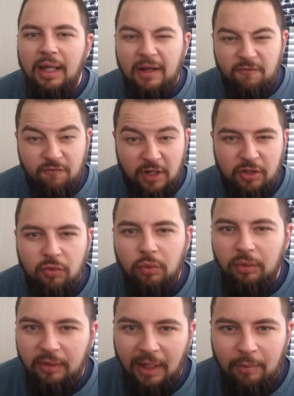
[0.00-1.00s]
and
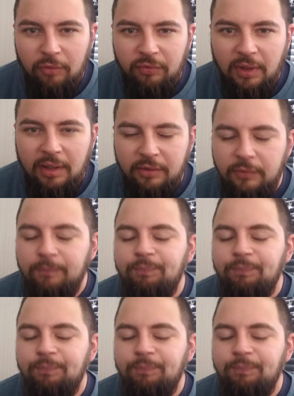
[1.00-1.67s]
visual camouflage.